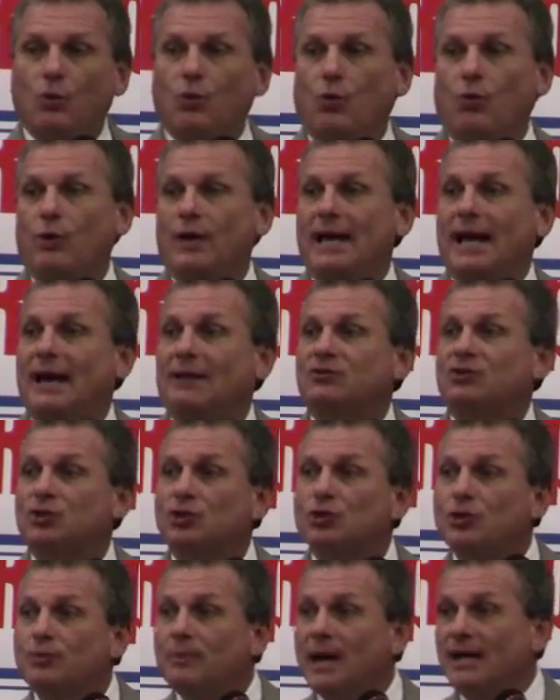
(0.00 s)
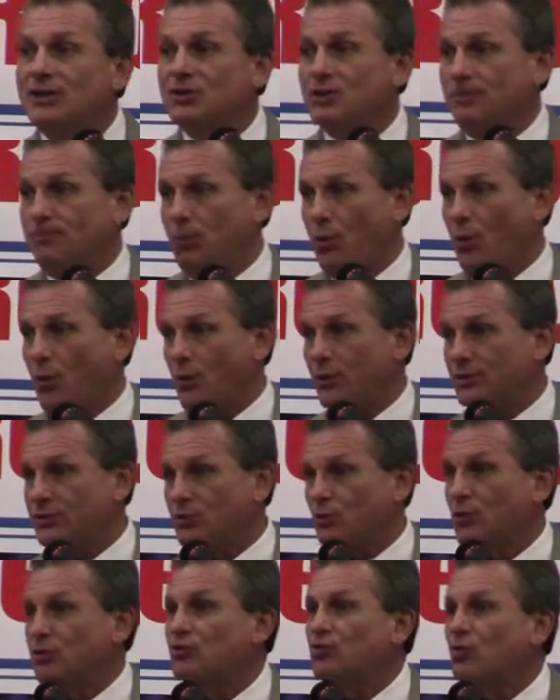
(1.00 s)
where we have two major
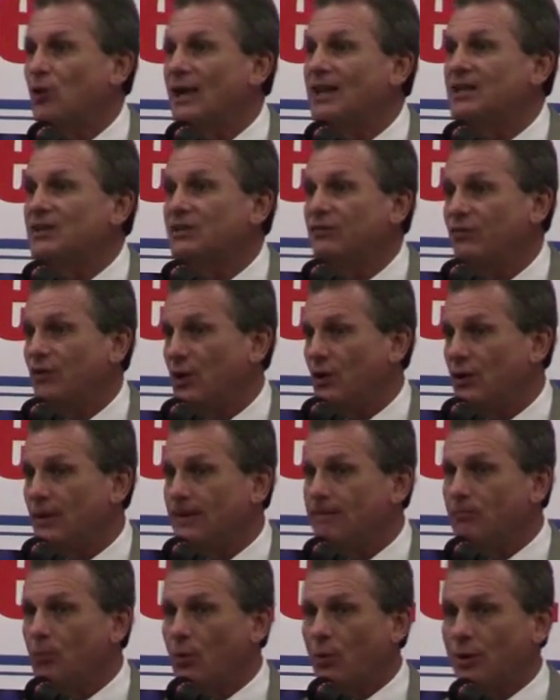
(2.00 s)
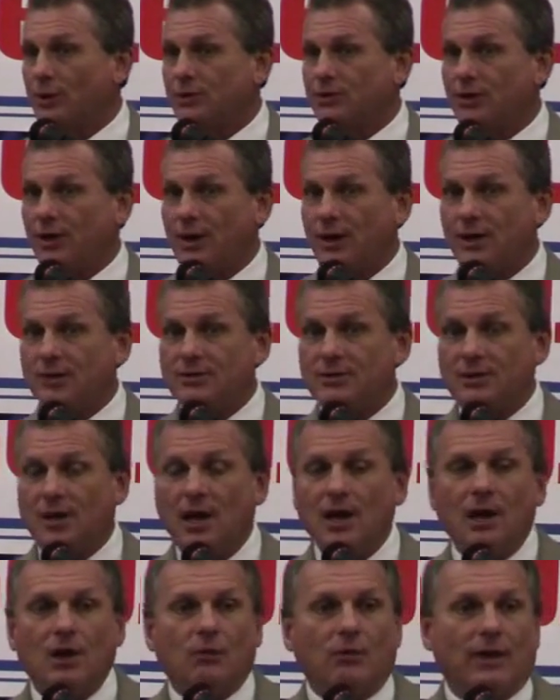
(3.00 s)
courts where trade is very important to
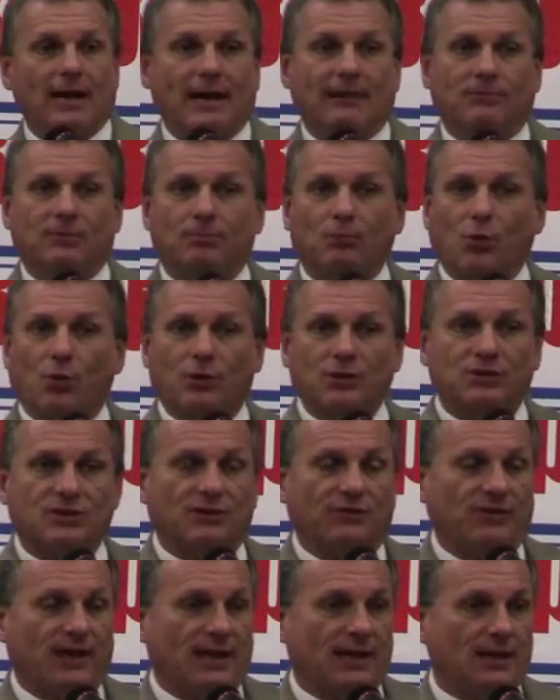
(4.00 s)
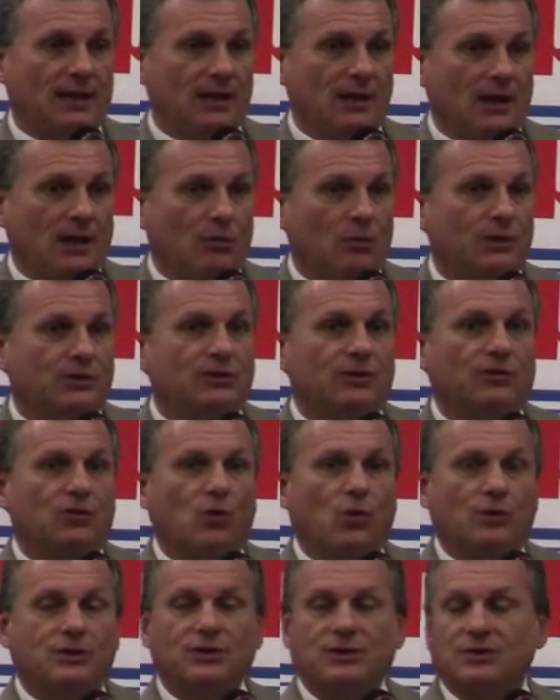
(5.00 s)
us. We have the Port of Savannah, which, of
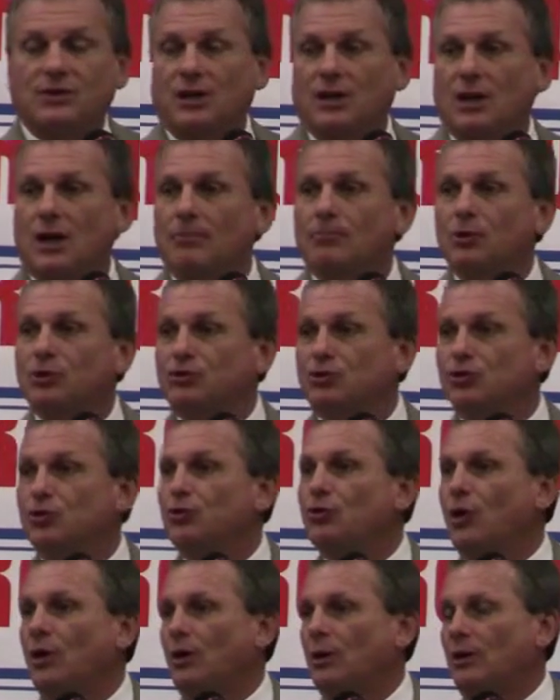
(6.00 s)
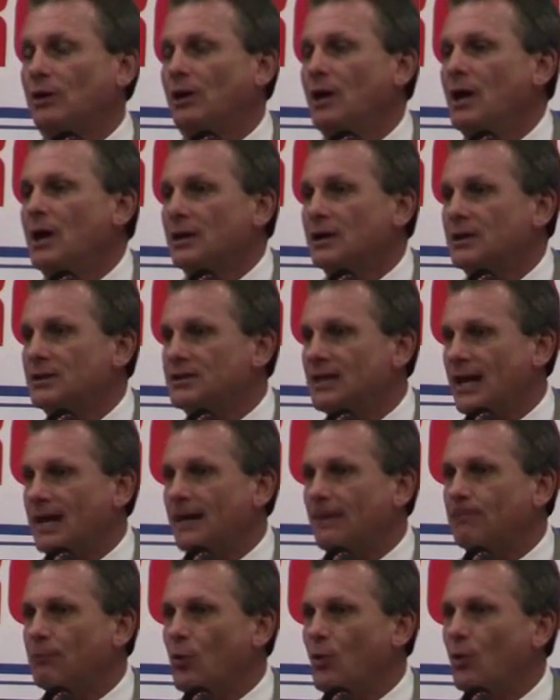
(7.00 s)
course, is the number two country
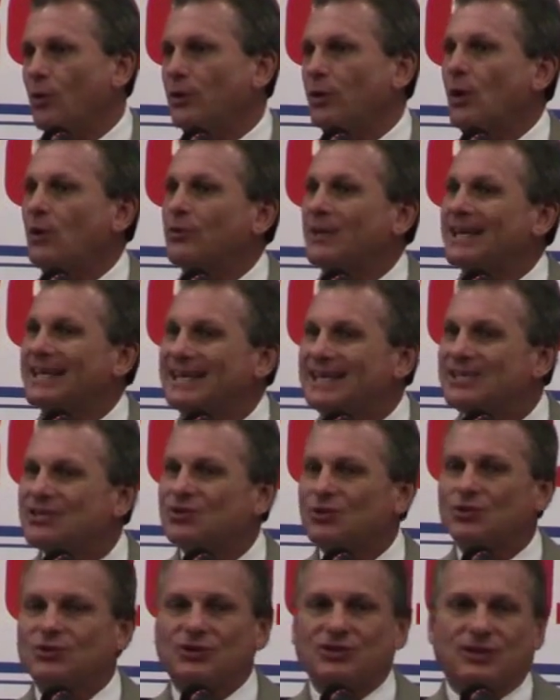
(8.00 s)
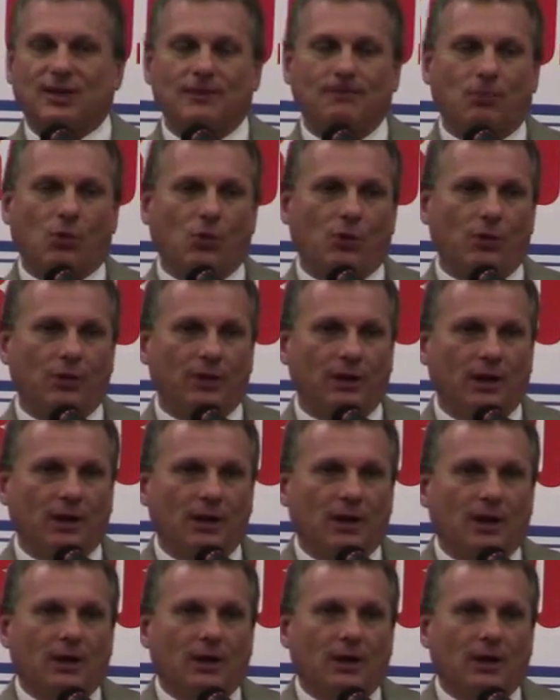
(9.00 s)
container port on the eastern seaboard,